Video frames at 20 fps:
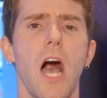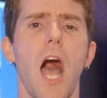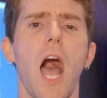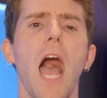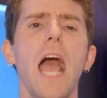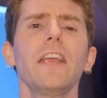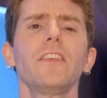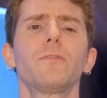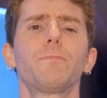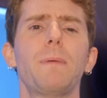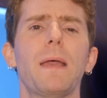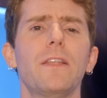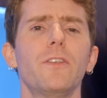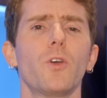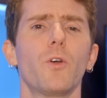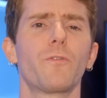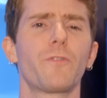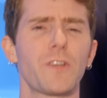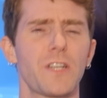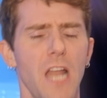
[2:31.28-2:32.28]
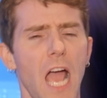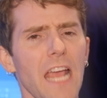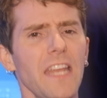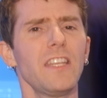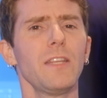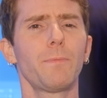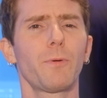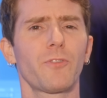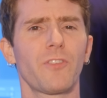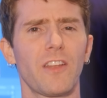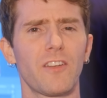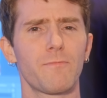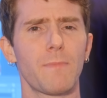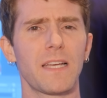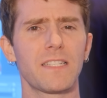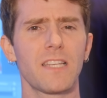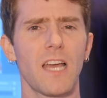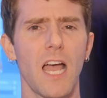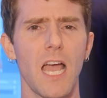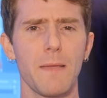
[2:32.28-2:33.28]
I spend over ninety percent of
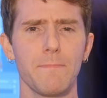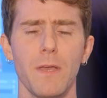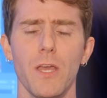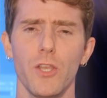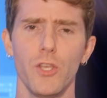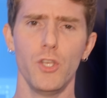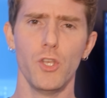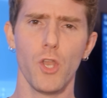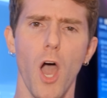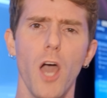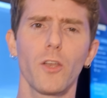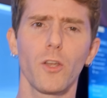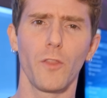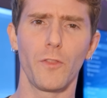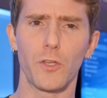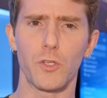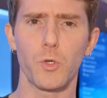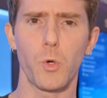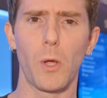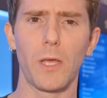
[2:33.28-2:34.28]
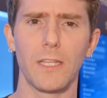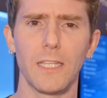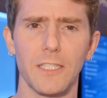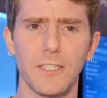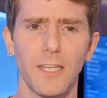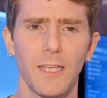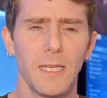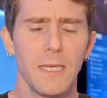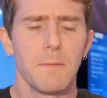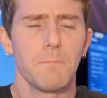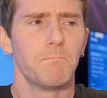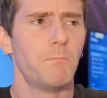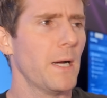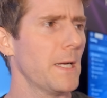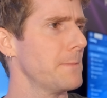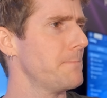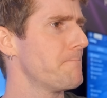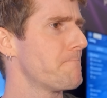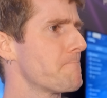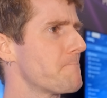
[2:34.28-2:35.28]
my time not on the toilet,
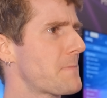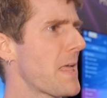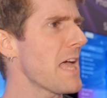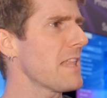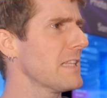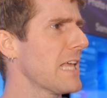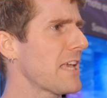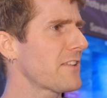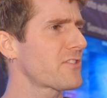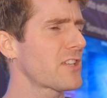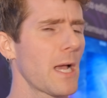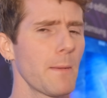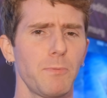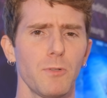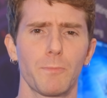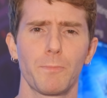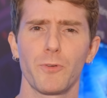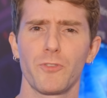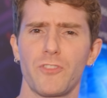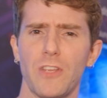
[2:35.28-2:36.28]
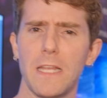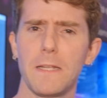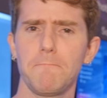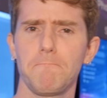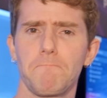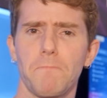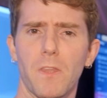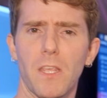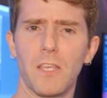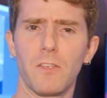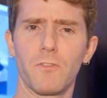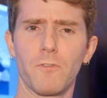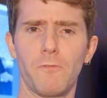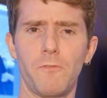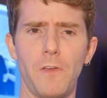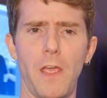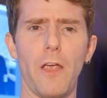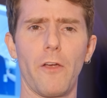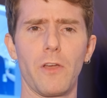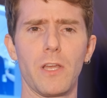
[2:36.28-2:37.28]
but that last couple of percent is
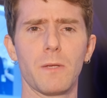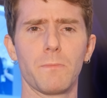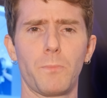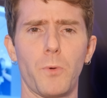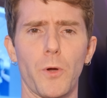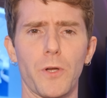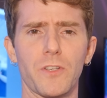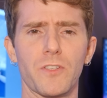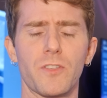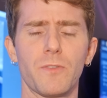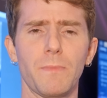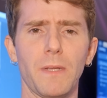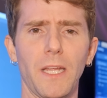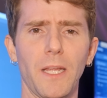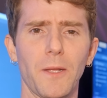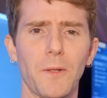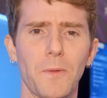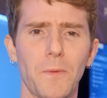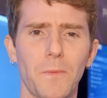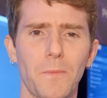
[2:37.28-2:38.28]
very important to me.